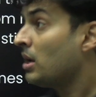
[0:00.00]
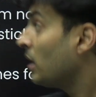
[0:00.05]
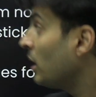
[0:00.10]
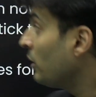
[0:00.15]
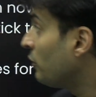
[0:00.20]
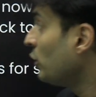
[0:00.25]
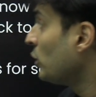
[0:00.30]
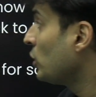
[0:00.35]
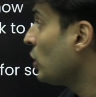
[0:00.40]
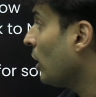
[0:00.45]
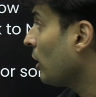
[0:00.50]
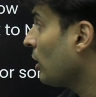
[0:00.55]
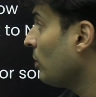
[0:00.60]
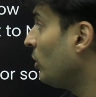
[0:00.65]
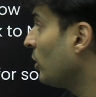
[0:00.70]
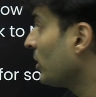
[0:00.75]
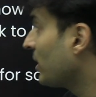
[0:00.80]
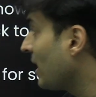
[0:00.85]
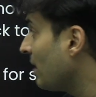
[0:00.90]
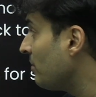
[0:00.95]
If you talk
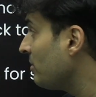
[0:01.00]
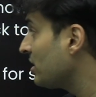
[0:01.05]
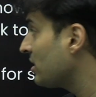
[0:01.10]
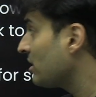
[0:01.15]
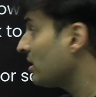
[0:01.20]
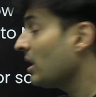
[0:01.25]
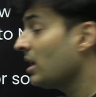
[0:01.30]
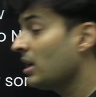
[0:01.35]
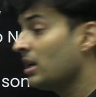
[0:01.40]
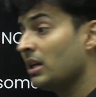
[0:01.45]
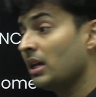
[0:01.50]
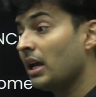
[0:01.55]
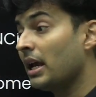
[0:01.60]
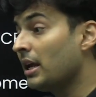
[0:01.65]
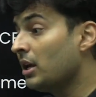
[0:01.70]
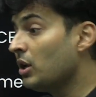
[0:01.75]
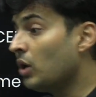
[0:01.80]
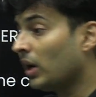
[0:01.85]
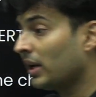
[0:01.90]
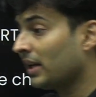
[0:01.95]
about chemistry,
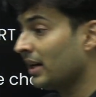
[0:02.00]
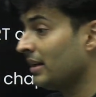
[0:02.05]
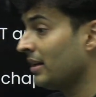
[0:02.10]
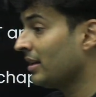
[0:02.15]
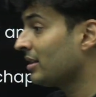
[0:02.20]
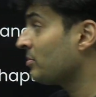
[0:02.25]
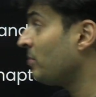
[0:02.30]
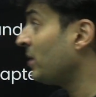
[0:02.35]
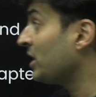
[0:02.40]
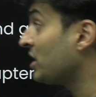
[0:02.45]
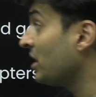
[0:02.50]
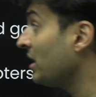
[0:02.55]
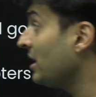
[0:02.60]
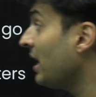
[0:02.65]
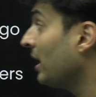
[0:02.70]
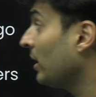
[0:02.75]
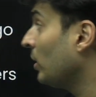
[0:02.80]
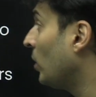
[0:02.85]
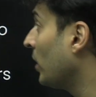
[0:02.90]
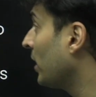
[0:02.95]
inorganic
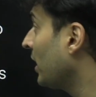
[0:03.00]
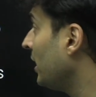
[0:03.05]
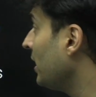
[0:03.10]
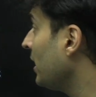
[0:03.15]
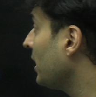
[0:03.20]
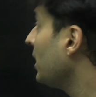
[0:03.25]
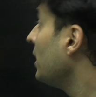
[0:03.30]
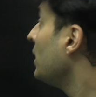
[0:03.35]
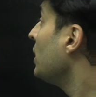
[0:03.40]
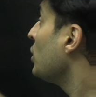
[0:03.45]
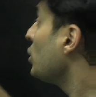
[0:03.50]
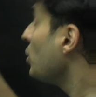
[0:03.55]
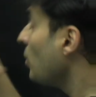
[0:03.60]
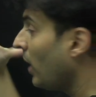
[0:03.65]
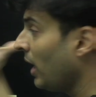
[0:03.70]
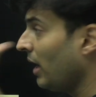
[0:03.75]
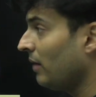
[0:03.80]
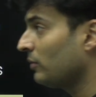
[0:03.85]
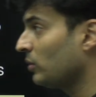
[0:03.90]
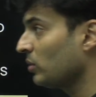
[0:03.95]
especially and organic, you
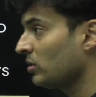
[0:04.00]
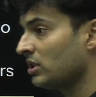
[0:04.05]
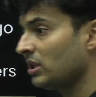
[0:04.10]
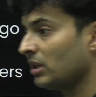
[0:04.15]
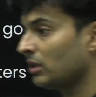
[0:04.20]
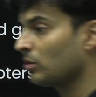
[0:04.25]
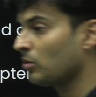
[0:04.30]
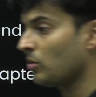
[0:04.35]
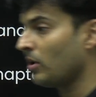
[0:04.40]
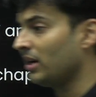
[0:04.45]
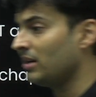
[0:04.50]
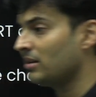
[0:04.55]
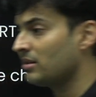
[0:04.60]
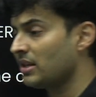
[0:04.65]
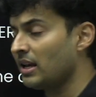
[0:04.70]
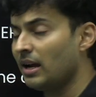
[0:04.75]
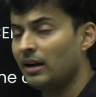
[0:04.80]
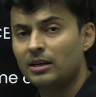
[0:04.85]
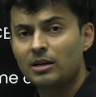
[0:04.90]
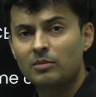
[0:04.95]
have to stick to
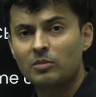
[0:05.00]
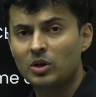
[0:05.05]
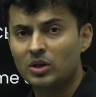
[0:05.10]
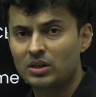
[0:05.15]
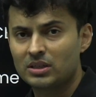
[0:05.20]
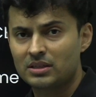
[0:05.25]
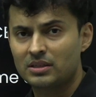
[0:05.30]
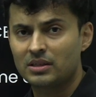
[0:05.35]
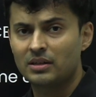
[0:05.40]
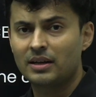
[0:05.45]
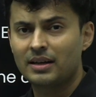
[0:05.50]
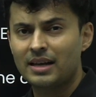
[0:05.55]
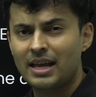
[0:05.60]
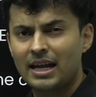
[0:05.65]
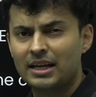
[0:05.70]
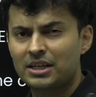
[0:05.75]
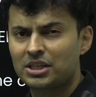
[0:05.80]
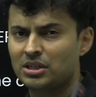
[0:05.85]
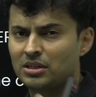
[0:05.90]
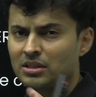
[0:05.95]
NCERT, because the
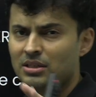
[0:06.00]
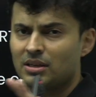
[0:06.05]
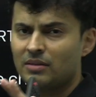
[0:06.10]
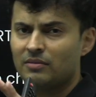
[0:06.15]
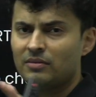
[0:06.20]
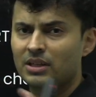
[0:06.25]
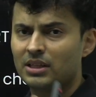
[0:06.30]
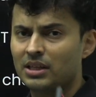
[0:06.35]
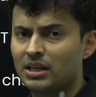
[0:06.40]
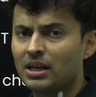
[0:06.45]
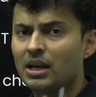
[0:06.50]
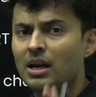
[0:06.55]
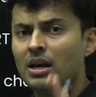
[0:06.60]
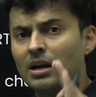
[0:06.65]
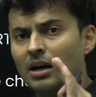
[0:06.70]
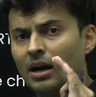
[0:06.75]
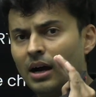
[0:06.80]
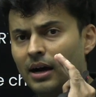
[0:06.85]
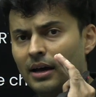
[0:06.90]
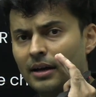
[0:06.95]
reactions, everything
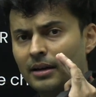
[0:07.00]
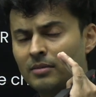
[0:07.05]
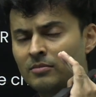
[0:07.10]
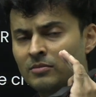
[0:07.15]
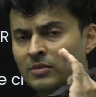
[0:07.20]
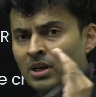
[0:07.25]
are